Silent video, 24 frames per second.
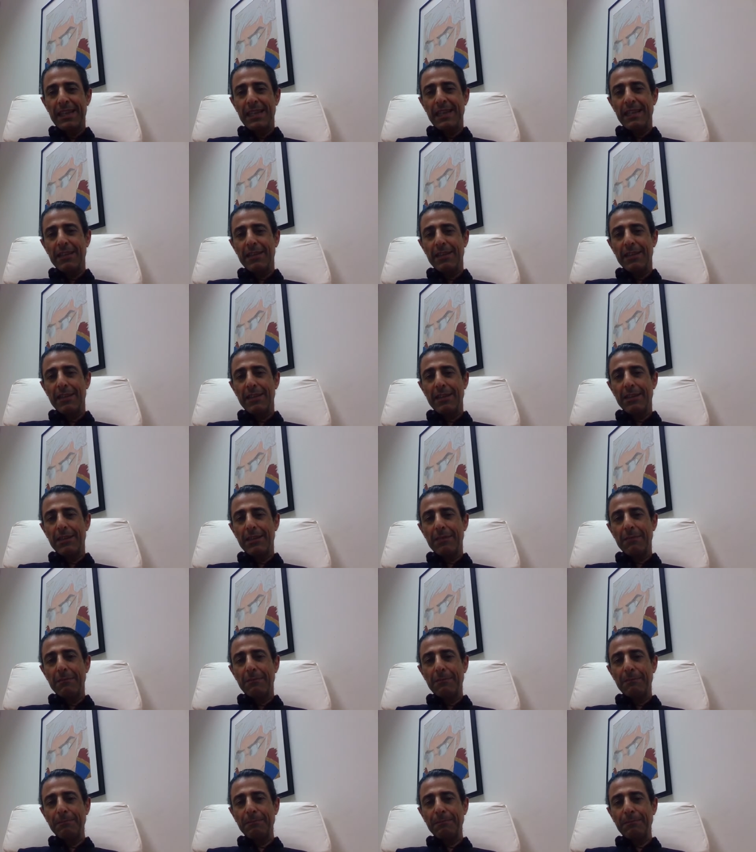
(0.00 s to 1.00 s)

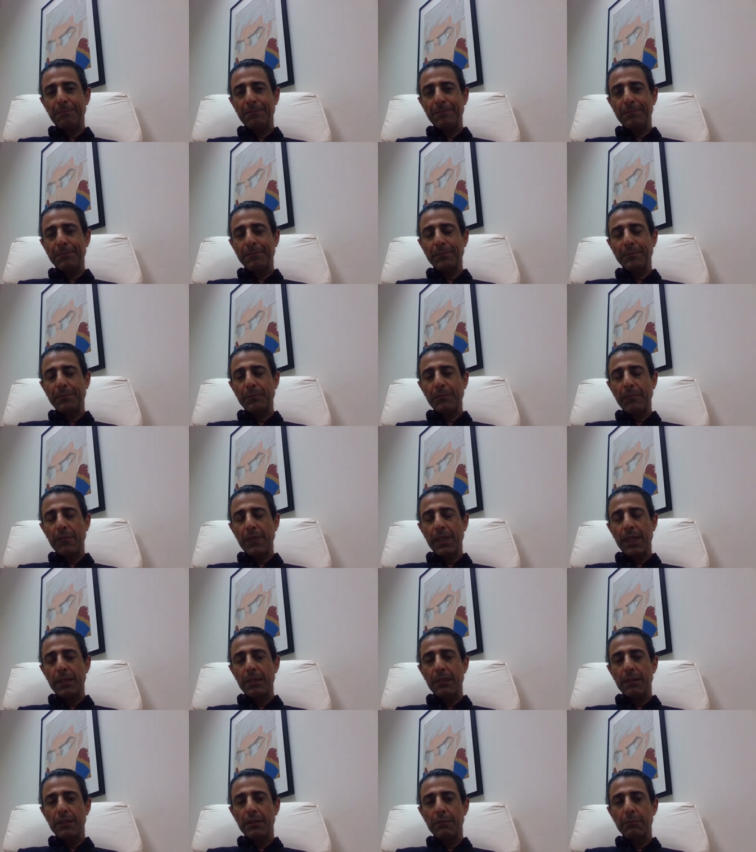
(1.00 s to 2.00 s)
Um,
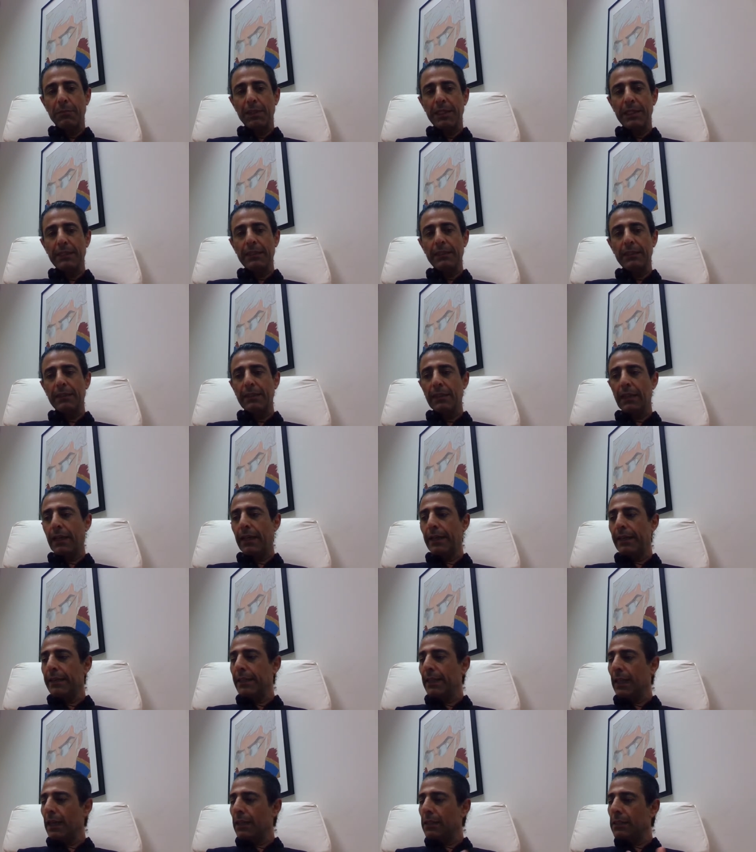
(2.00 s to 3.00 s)
but
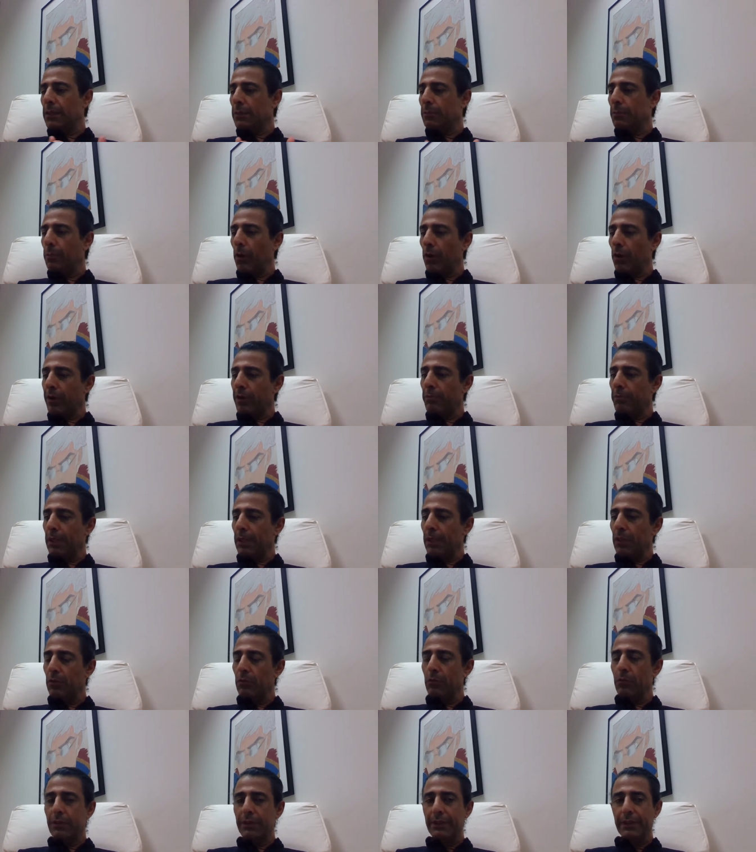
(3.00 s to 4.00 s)
I spoke
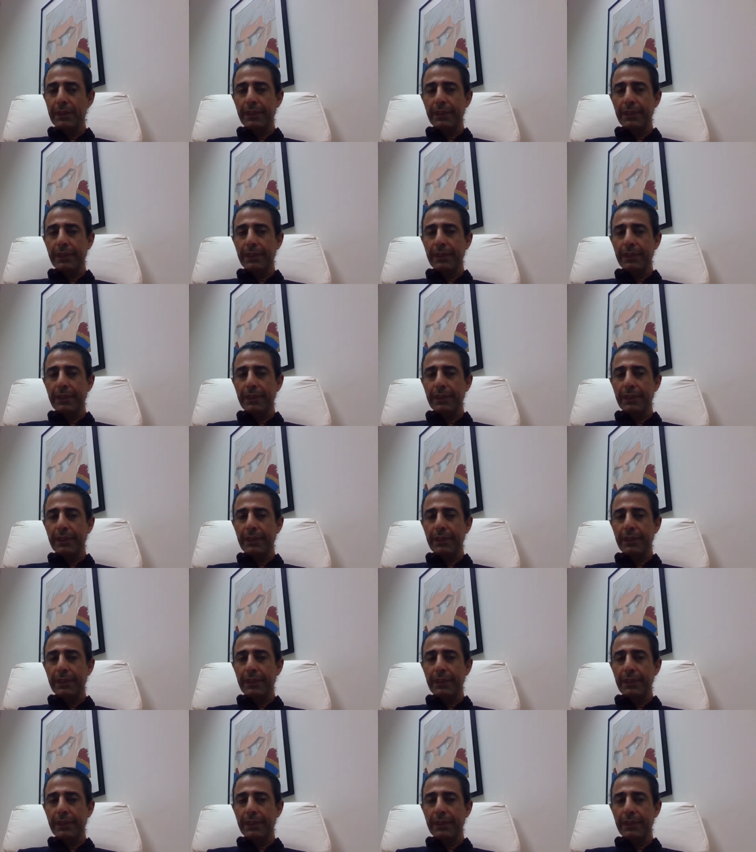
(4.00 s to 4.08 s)
about